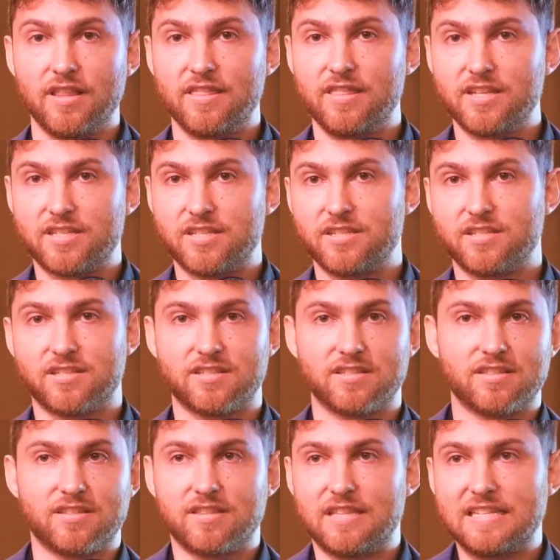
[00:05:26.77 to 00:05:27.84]
This is
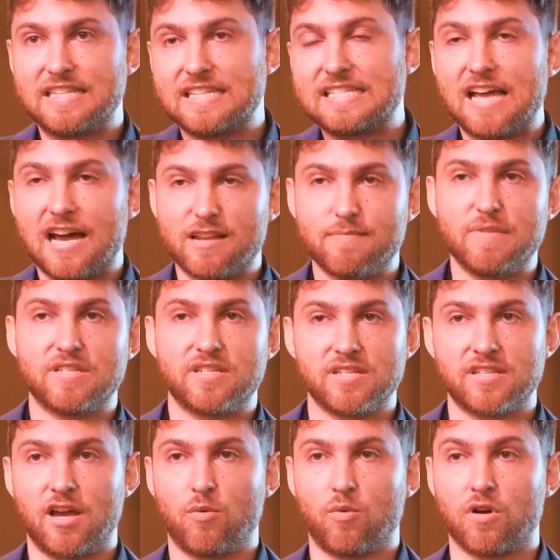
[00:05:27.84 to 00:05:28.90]
not a business
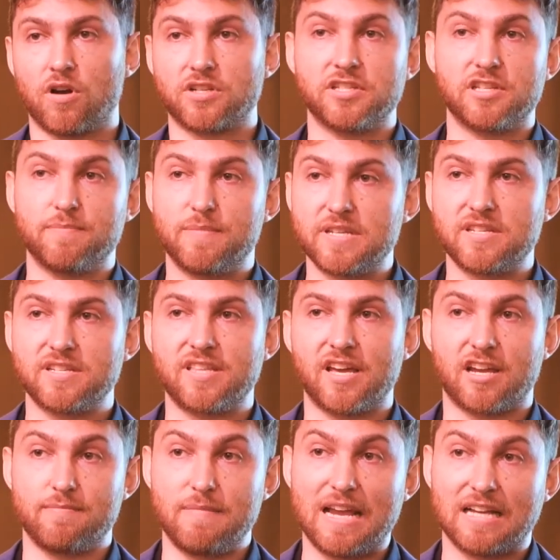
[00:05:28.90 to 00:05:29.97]
that works. It's a business
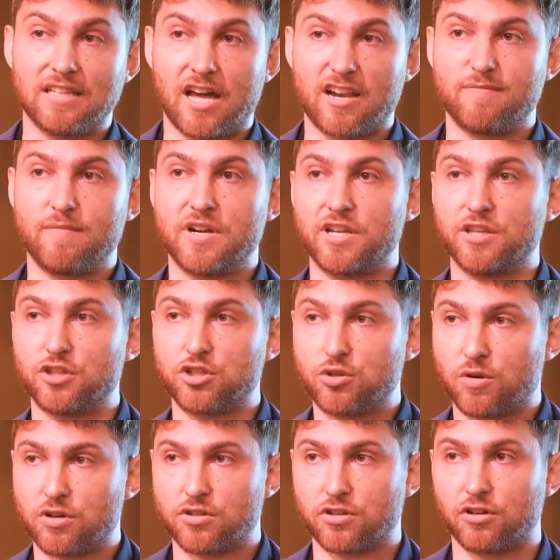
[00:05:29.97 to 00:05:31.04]
that can make a lot of money in the
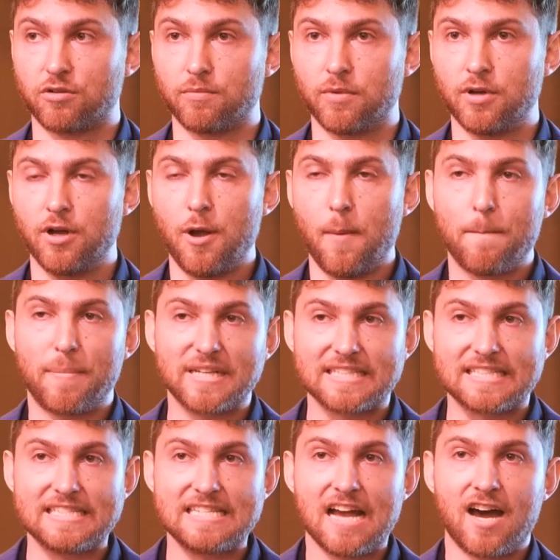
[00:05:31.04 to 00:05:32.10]
short term, but
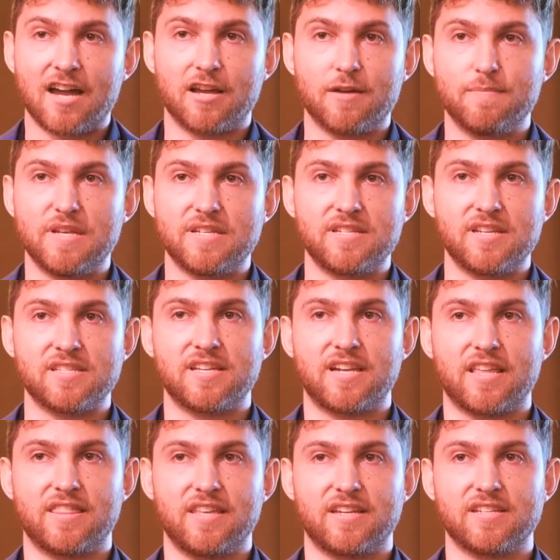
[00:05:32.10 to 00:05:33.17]
it's not a business that
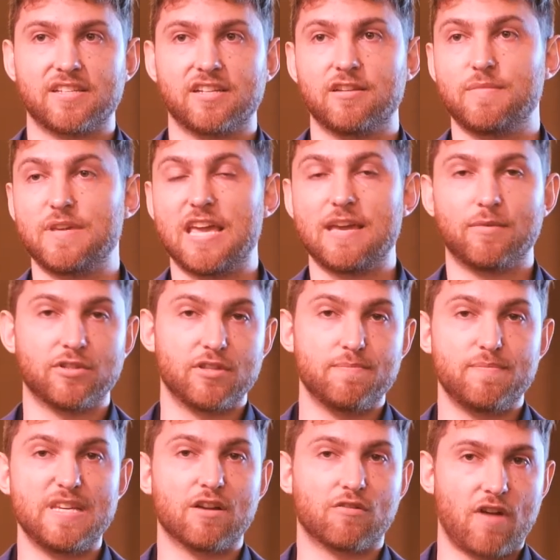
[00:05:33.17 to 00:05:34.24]
I think is going to be able to
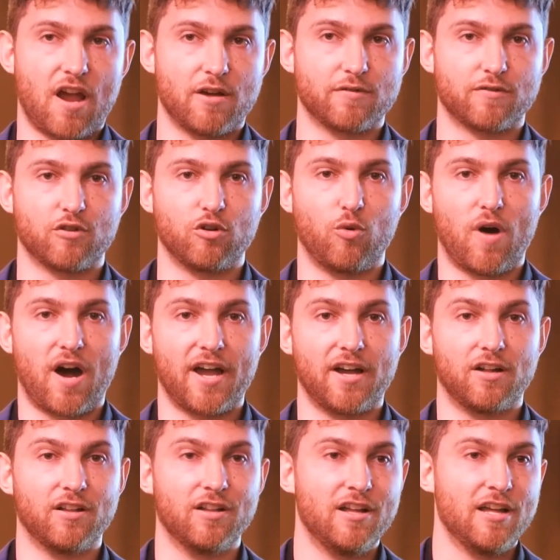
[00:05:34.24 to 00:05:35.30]
be around for a
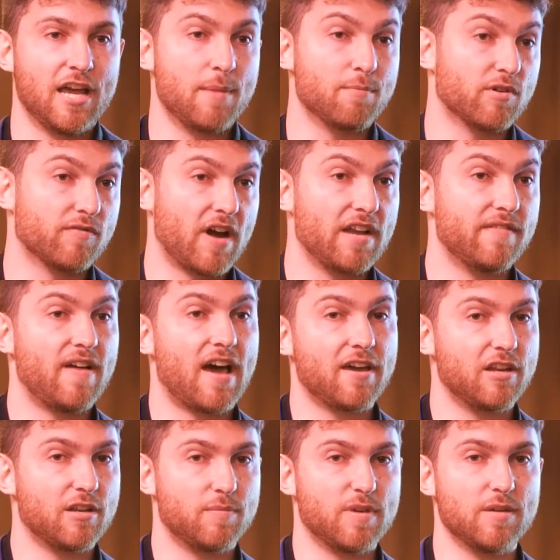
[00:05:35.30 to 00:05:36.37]
while and provide
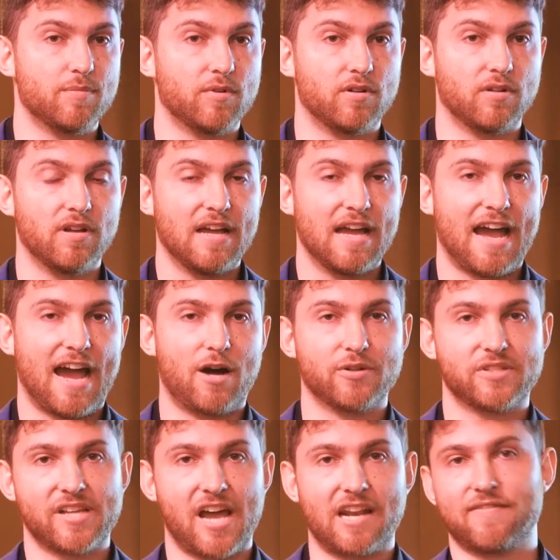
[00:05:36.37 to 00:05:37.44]
value to people
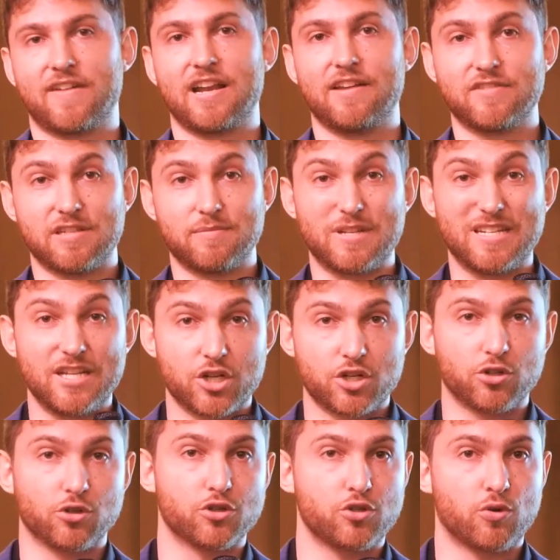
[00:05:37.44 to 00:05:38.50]
outside of kind of some
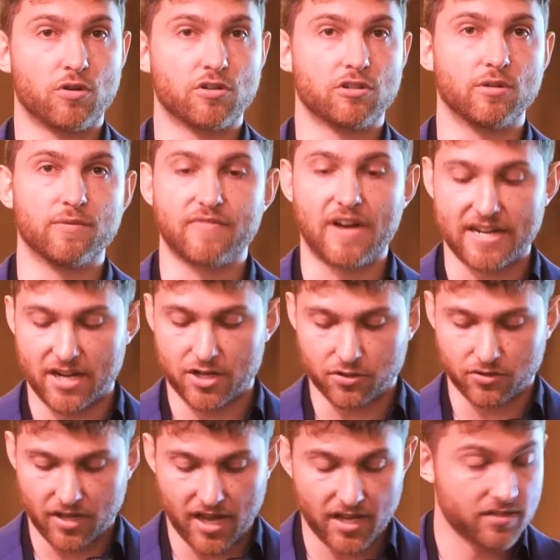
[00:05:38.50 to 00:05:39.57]
initial short-term
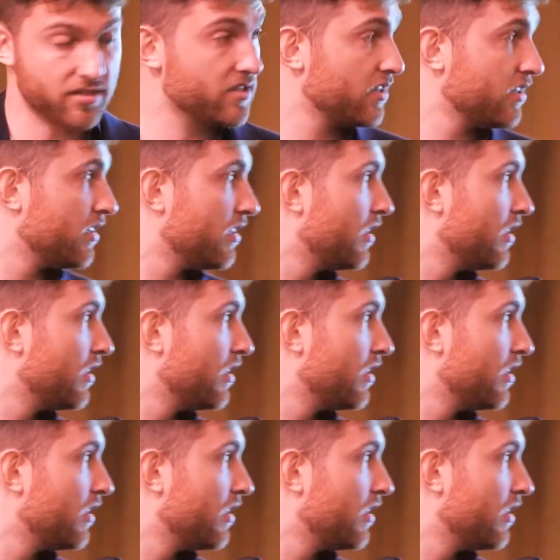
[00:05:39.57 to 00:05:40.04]
financial gains.